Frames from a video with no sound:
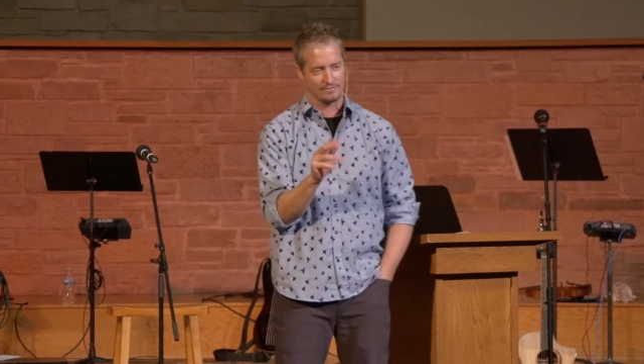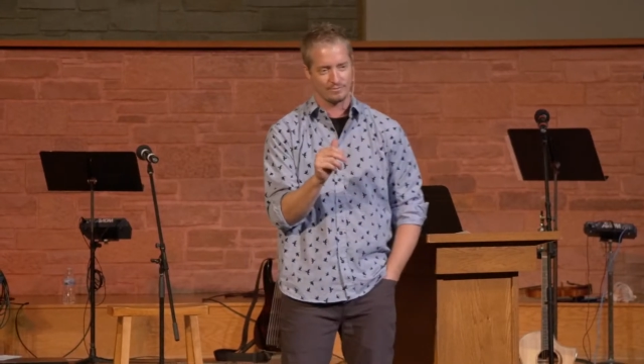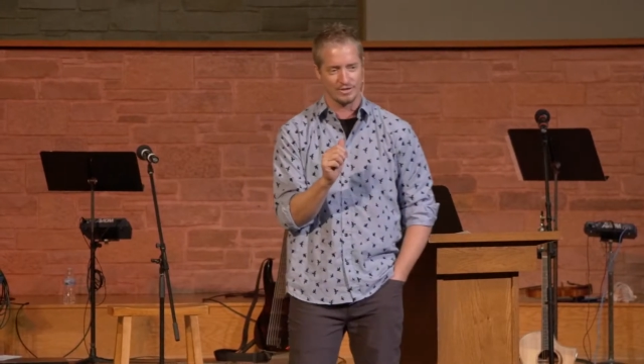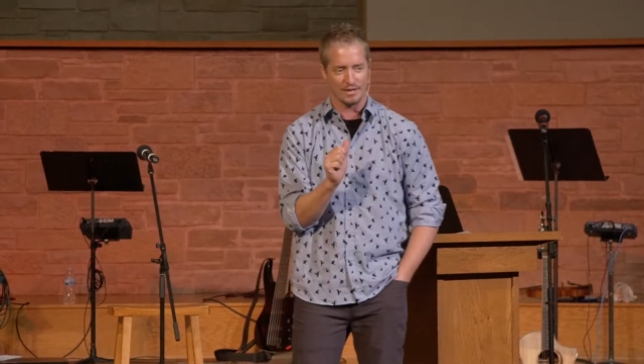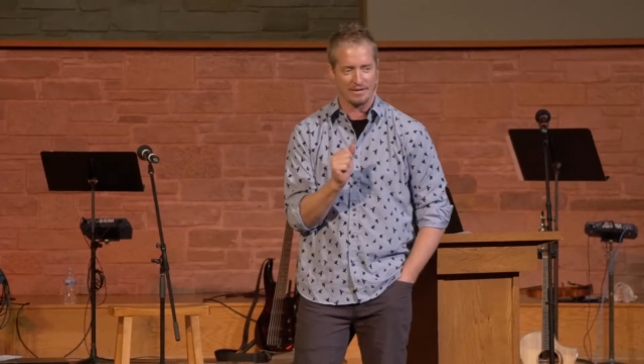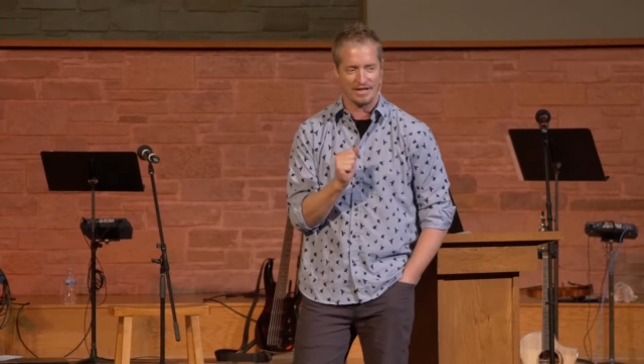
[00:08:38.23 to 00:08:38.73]

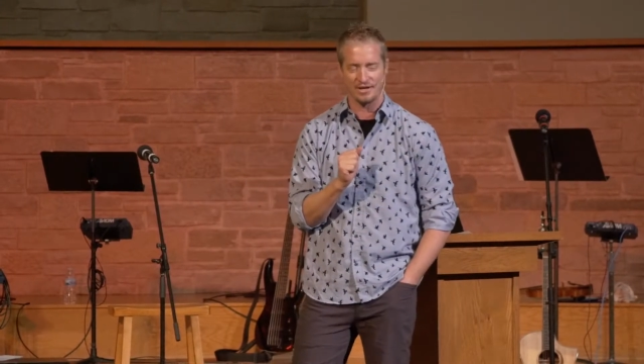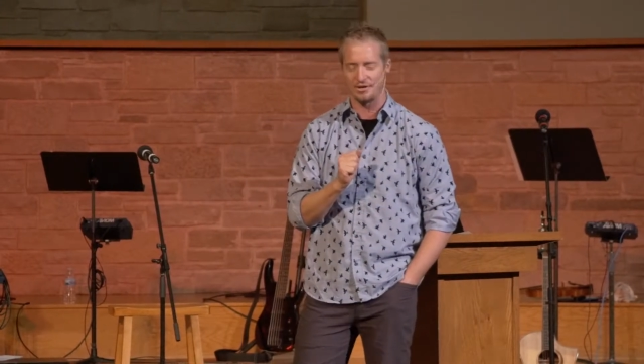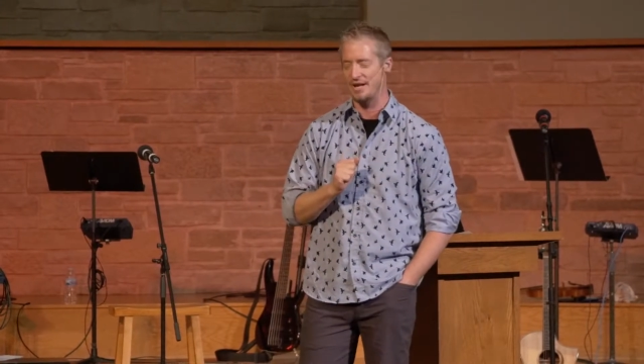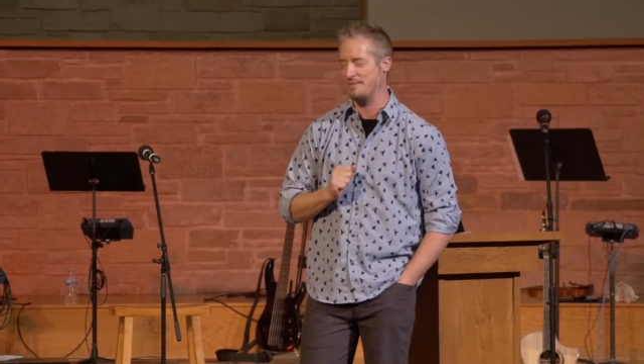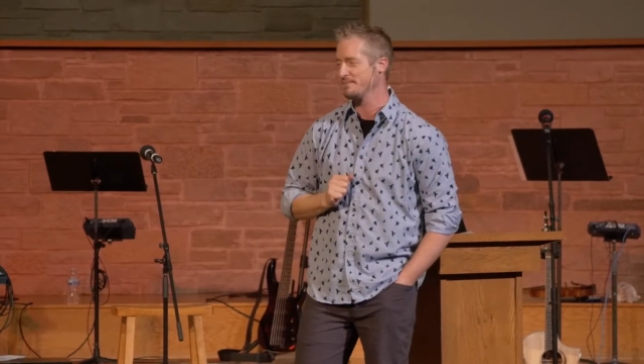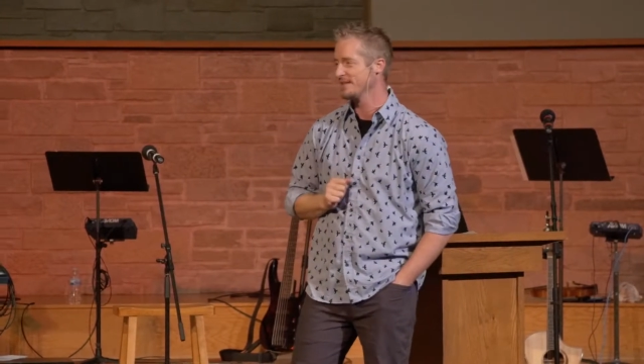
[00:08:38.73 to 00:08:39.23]
we'll talk about that another
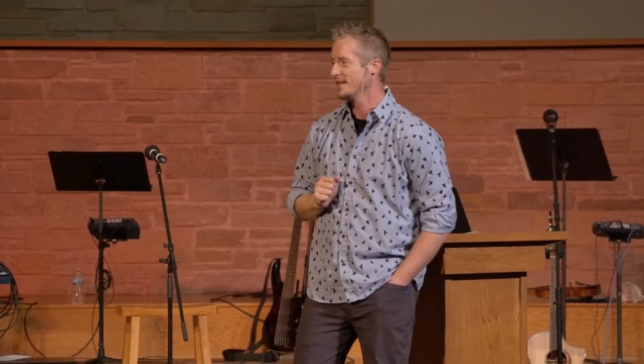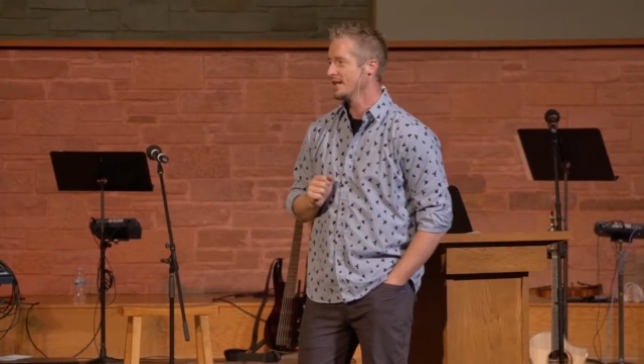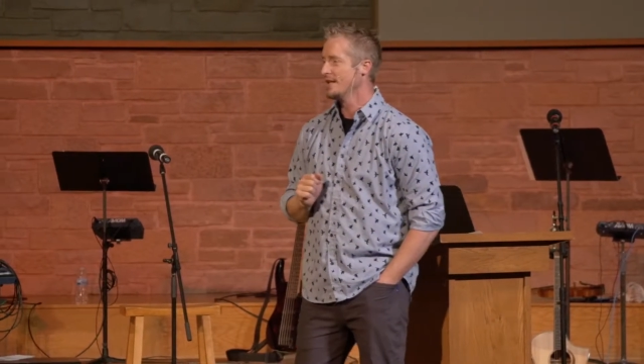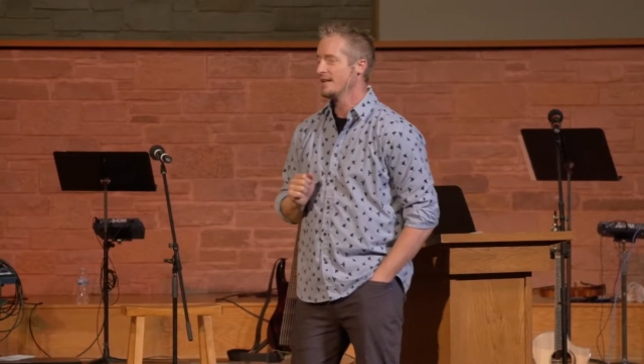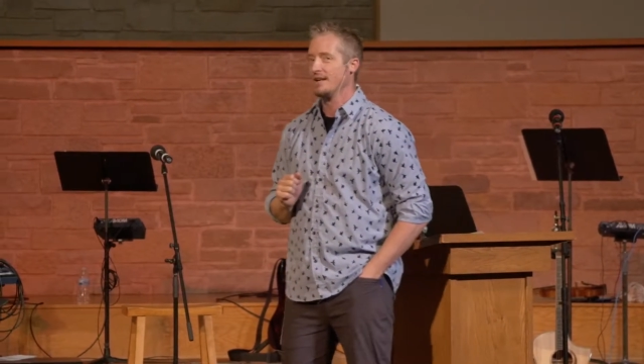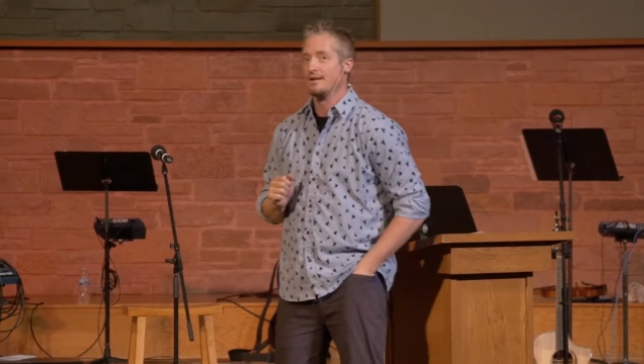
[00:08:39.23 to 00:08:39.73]
time.
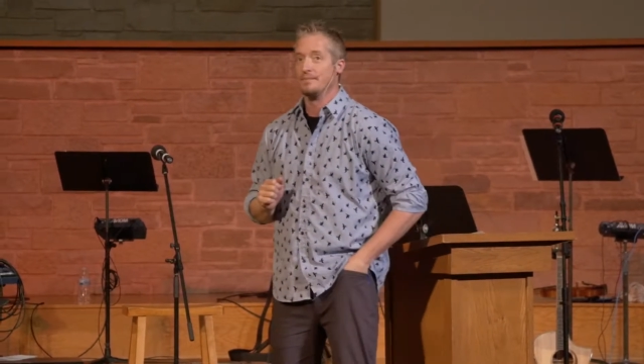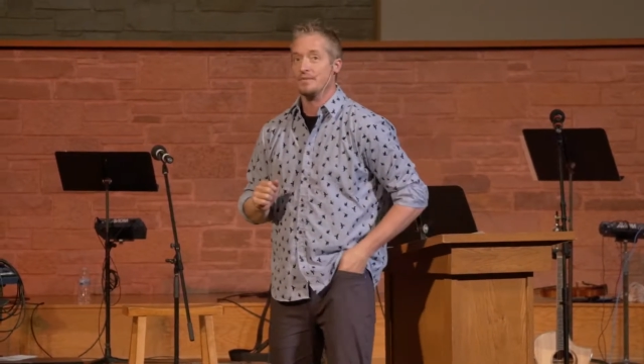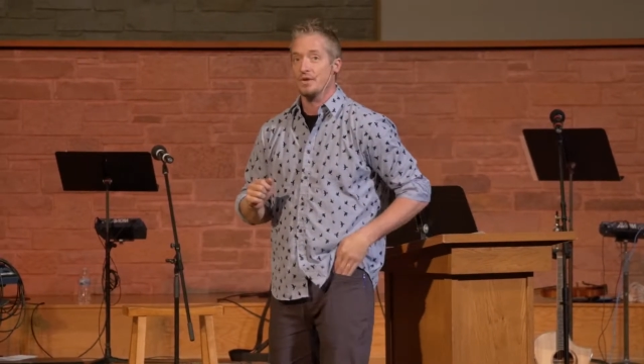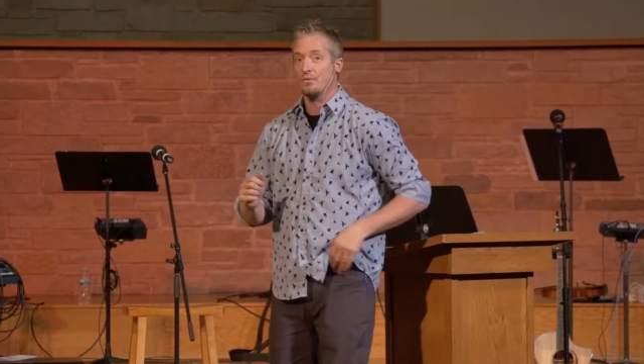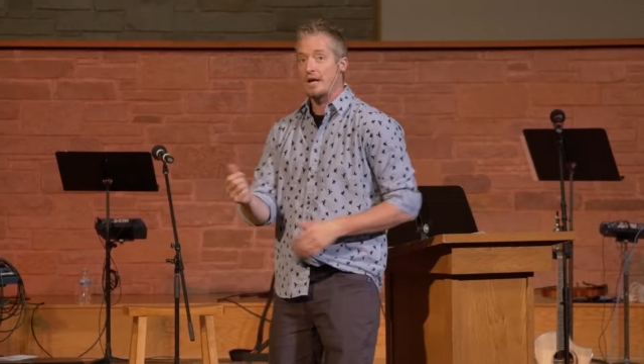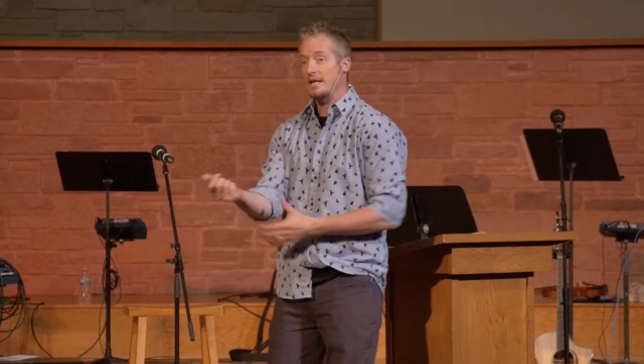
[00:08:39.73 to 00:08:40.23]

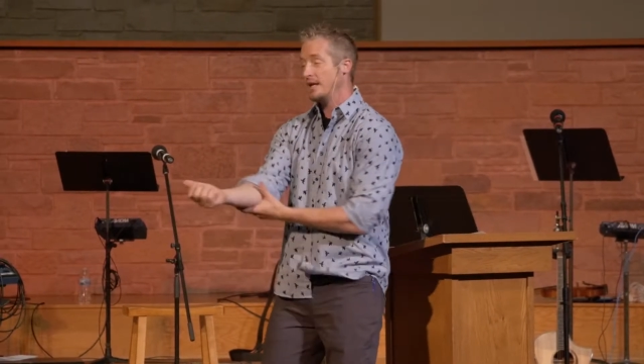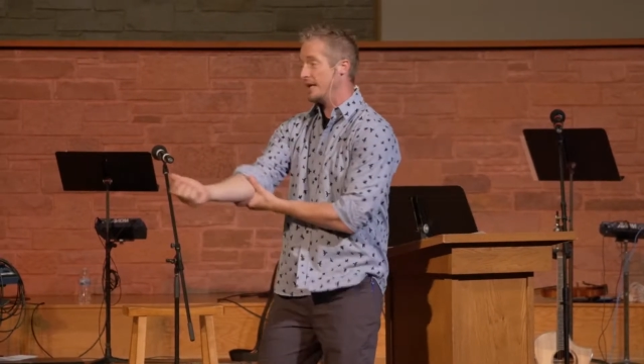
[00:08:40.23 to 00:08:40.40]
Right?